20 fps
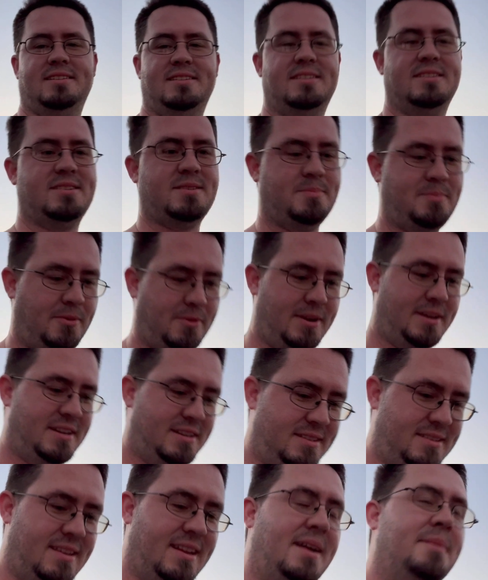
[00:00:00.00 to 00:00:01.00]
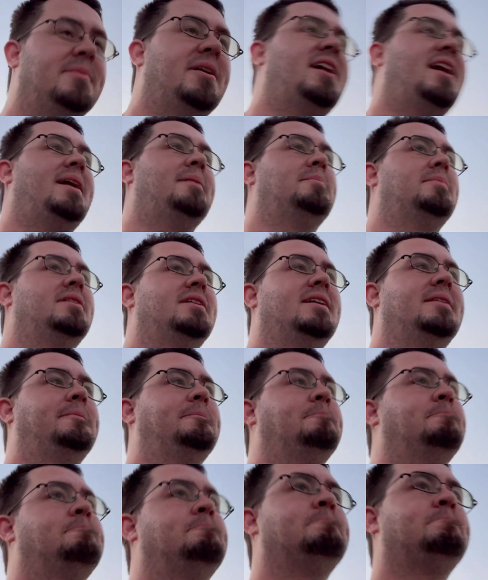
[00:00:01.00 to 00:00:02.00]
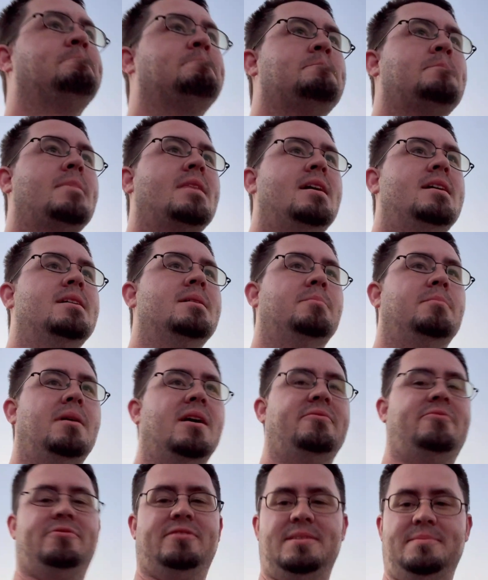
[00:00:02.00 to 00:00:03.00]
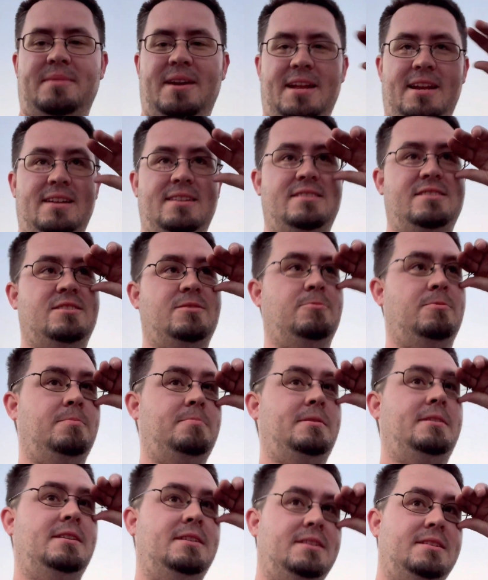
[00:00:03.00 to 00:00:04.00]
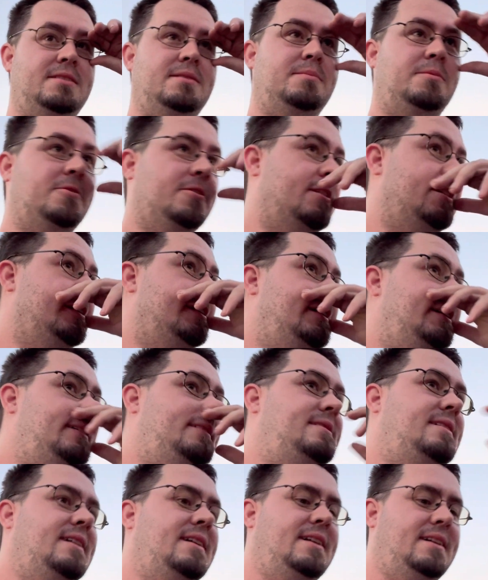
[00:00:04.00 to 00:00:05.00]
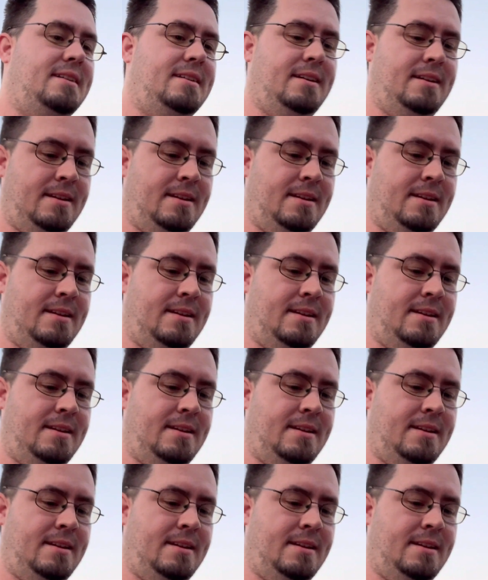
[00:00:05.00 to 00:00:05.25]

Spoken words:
disappointed that I'm not, but my fleet manager will be in the morning. He said